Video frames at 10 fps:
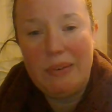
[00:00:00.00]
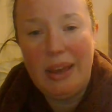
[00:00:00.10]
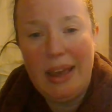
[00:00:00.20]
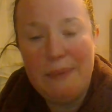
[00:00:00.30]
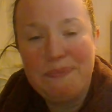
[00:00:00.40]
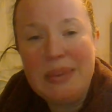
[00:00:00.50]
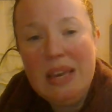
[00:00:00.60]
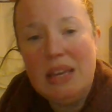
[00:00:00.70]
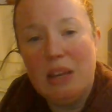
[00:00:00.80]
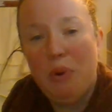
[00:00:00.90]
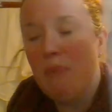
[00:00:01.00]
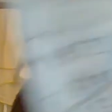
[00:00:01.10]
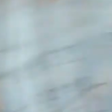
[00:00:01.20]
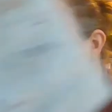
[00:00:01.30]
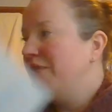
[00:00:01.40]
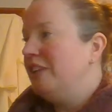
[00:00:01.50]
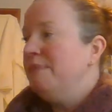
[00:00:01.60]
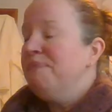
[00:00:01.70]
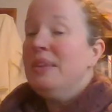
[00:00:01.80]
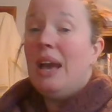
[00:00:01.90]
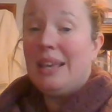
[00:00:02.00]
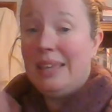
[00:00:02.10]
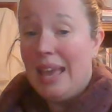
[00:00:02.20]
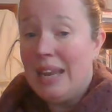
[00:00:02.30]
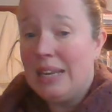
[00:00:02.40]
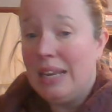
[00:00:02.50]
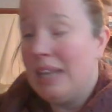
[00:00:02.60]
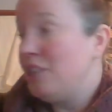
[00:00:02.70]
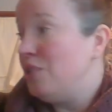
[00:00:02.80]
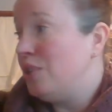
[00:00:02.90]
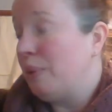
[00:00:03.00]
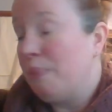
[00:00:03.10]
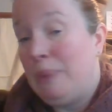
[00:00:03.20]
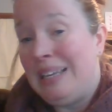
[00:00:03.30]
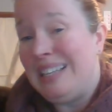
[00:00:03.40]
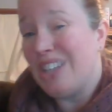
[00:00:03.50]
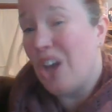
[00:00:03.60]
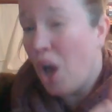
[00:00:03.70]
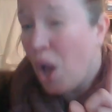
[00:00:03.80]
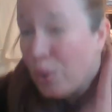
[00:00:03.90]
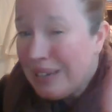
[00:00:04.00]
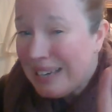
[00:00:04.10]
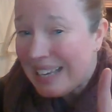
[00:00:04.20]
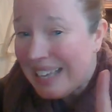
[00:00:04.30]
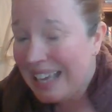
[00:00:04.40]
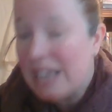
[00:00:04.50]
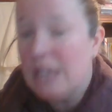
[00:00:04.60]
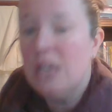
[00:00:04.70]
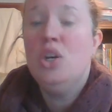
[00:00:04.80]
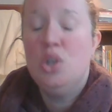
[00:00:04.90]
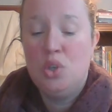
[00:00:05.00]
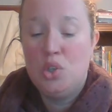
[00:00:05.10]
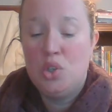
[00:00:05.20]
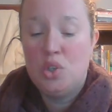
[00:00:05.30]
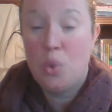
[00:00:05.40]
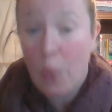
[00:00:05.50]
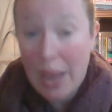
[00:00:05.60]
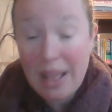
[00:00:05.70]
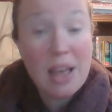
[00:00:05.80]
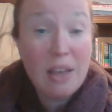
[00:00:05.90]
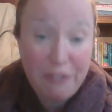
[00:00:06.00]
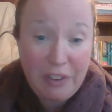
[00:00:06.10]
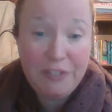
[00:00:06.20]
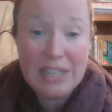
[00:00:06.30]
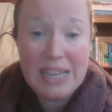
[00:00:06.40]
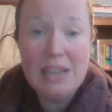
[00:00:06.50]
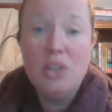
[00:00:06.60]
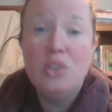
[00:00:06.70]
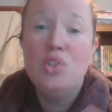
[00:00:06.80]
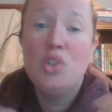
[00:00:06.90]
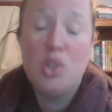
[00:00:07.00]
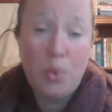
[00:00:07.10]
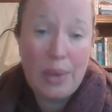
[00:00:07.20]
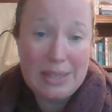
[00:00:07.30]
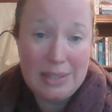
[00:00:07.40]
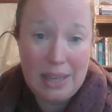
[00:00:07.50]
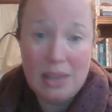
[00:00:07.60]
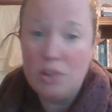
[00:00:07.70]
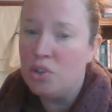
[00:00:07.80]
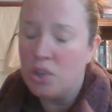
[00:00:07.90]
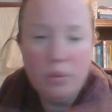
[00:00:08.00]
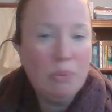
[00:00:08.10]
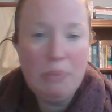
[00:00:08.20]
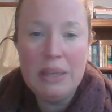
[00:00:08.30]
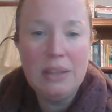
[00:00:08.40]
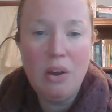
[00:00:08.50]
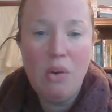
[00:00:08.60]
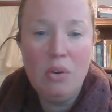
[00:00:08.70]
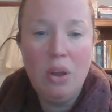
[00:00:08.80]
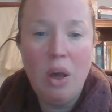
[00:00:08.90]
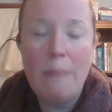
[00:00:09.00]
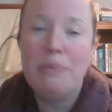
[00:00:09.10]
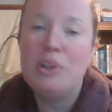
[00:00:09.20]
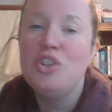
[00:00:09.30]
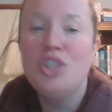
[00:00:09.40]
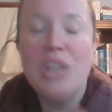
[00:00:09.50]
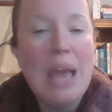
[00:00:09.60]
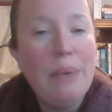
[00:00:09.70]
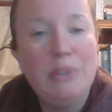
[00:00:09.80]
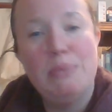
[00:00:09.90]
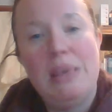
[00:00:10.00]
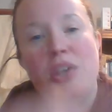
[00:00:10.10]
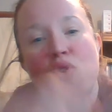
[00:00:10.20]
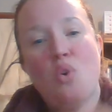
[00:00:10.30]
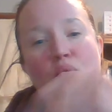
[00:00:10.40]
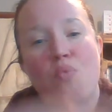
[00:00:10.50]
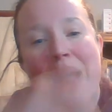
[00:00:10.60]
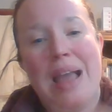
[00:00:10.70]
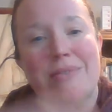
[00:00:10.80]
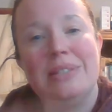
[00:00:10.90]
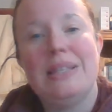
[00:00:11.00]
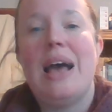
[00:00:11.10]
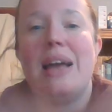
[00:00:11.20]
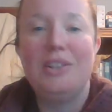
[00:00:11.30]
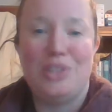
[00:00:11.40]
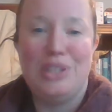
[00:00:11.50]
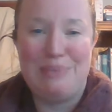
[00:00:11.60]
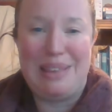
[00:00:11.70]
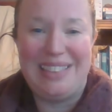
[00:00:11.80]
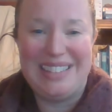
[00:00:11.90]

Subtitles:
Okay, now Primary 7, again, I'd like you to complete only 15 to 20. Don't complete the whole lot, but share with me your round and adjustment.